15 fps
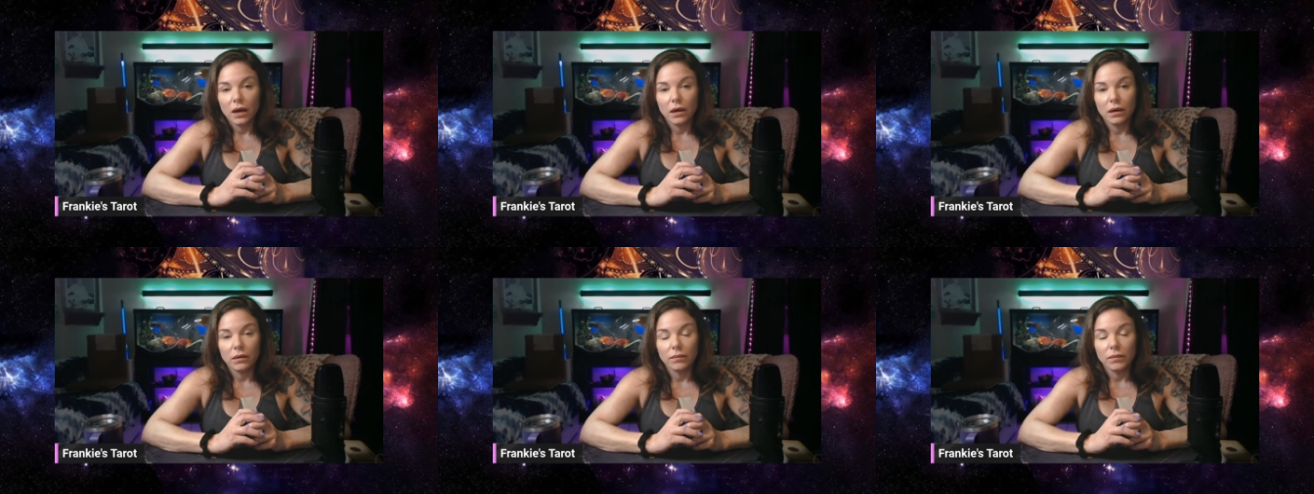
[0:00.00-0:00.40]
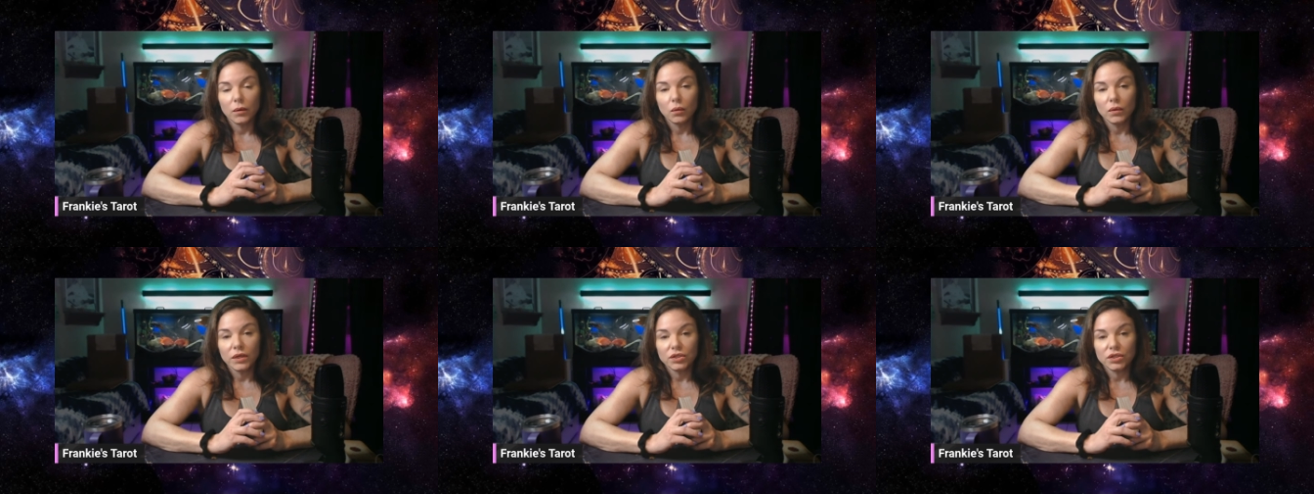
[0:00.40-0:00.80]

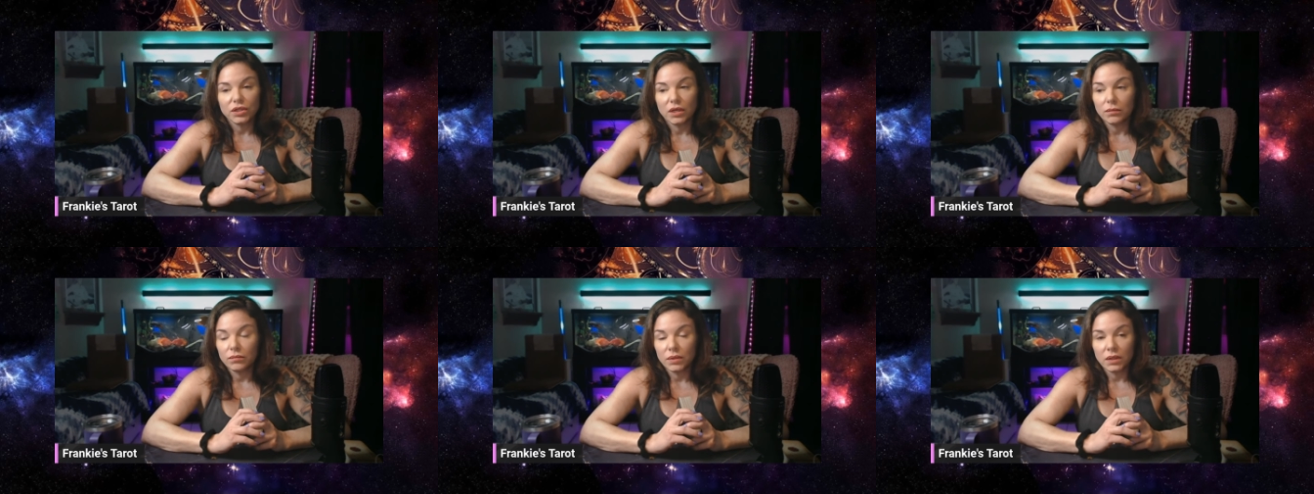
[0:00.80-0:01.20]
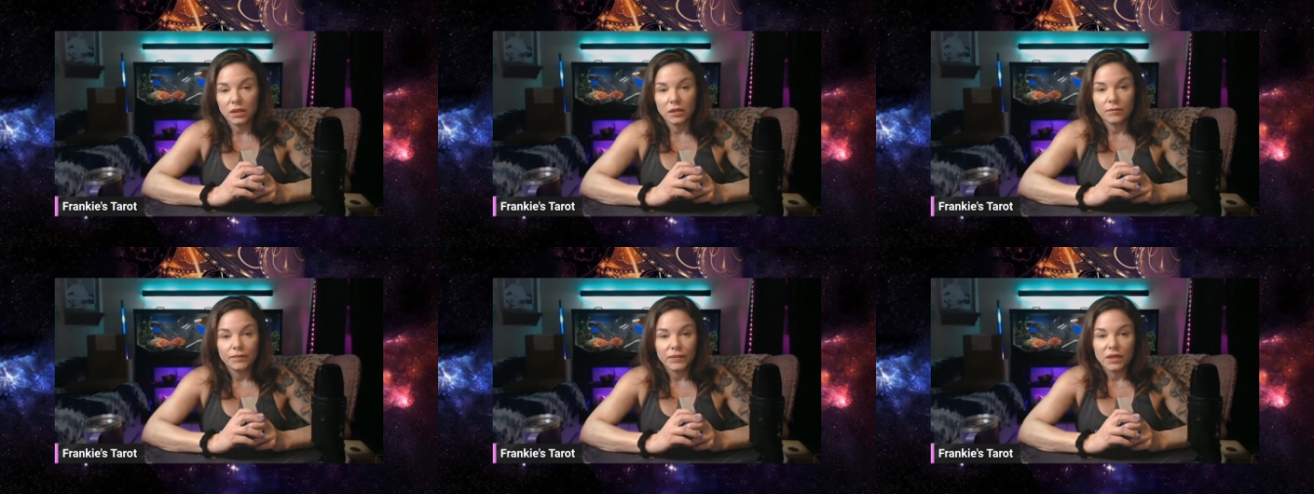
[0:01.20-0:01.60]
which can
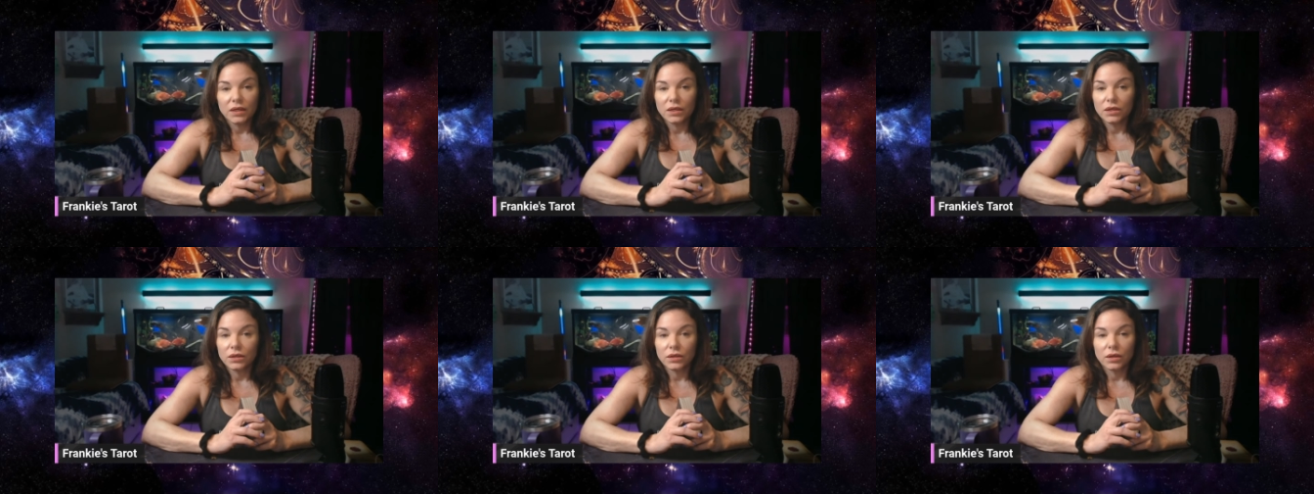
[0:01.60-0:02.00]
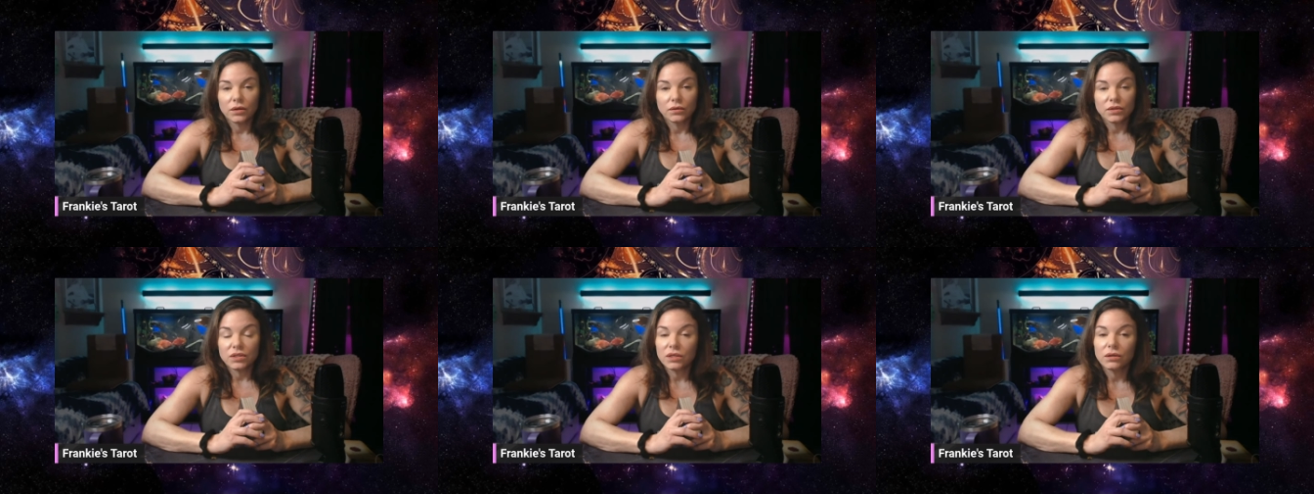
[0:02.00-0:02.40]
be, you
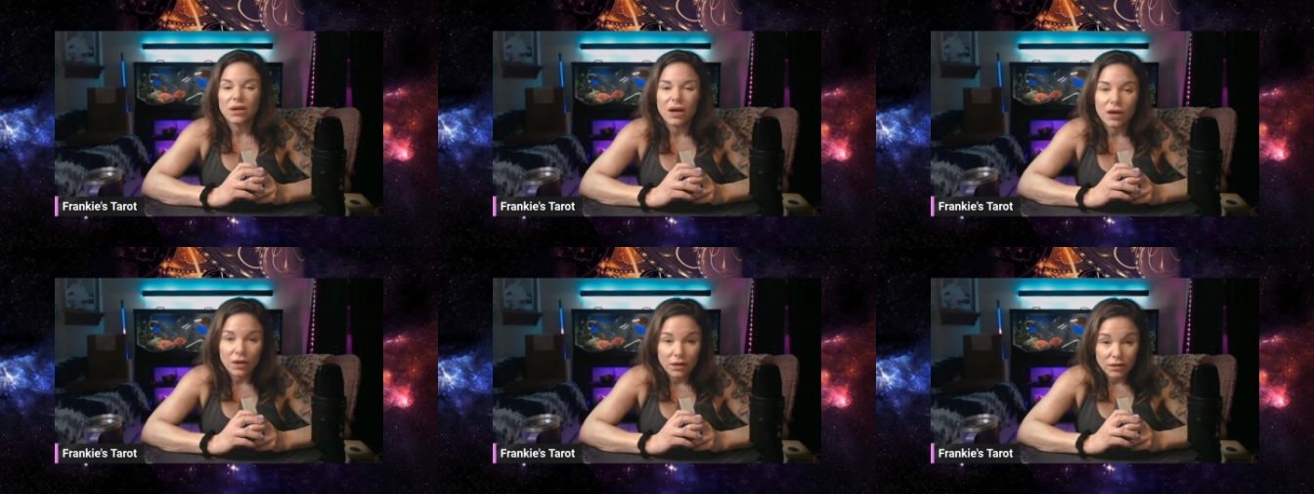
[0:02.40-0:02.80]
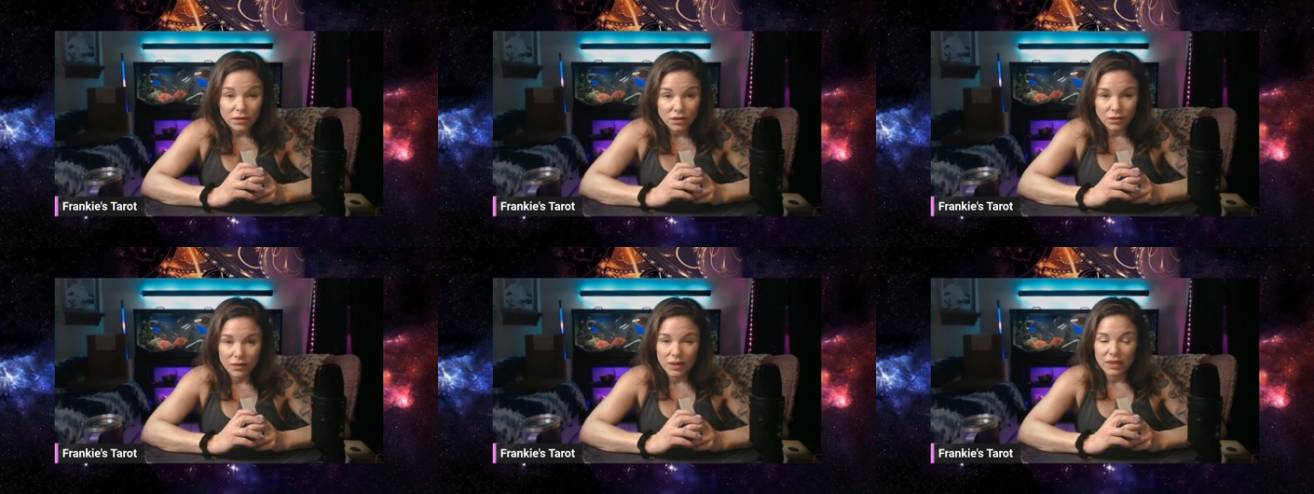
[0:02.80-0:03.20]
know, still
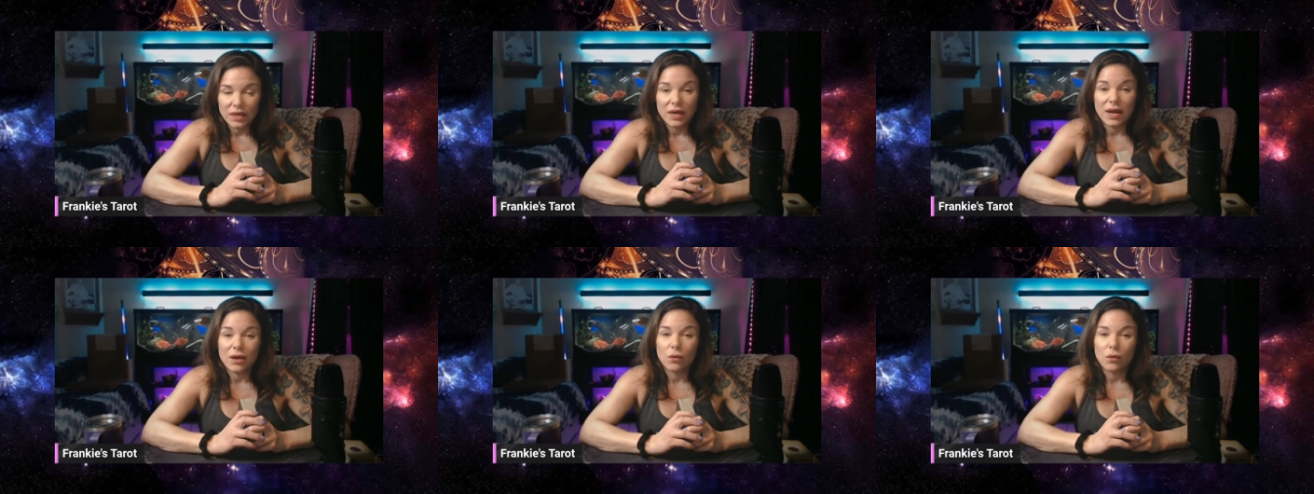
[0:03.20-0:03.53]
arguing, and at